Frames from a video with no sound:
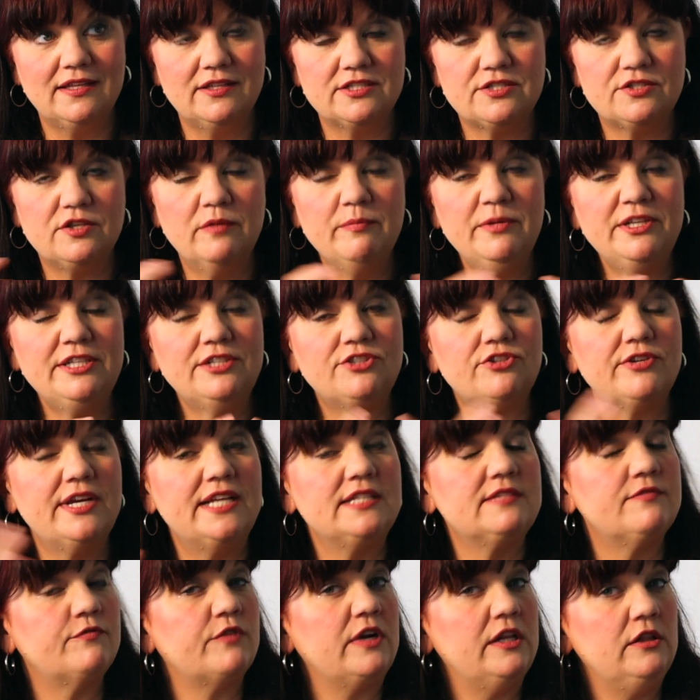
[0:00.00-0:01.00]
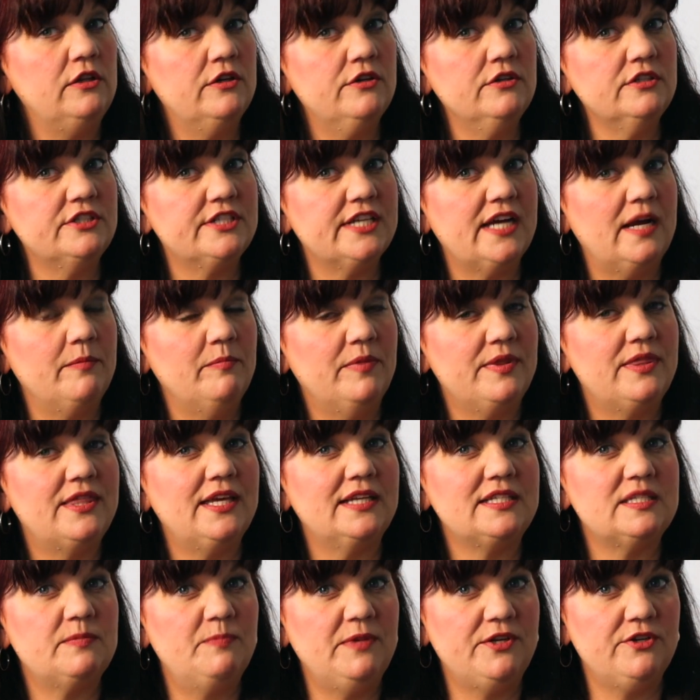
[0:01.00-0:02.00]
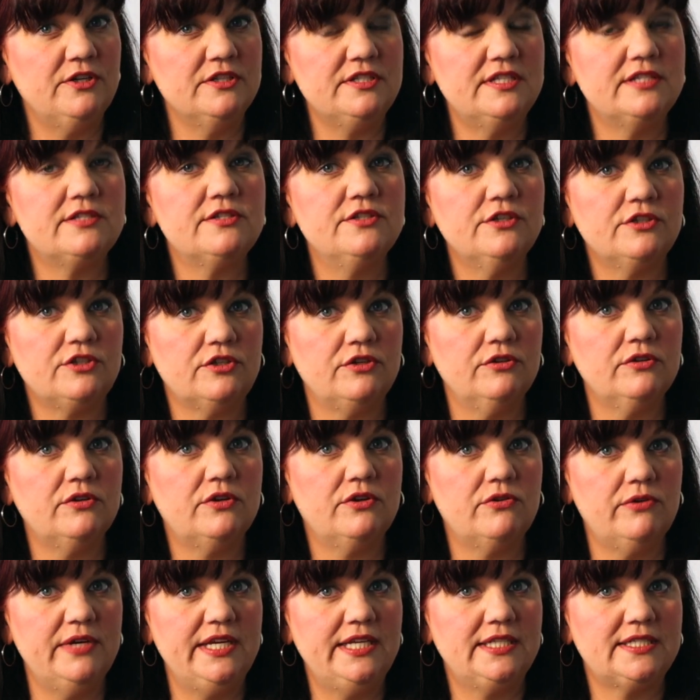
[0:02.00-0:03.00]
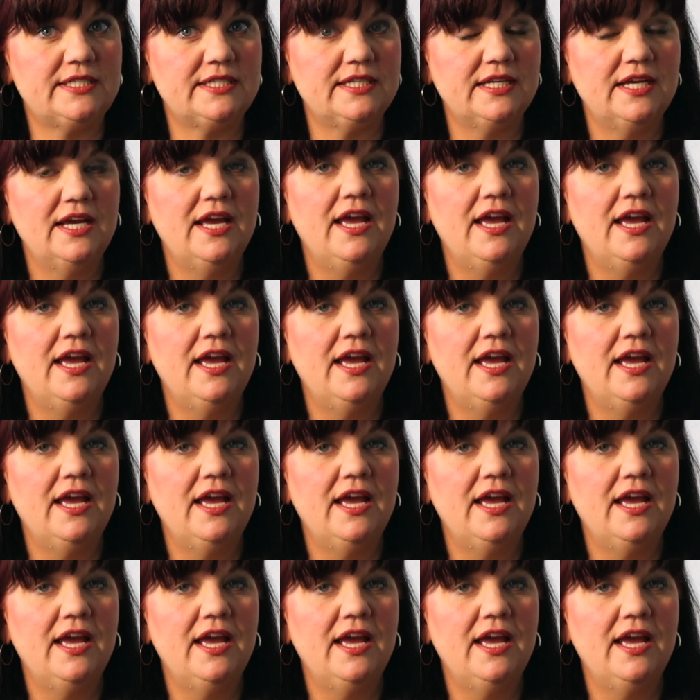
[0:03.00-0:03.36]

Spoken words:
Somebody trains for a long time, but that's because it's not concrete.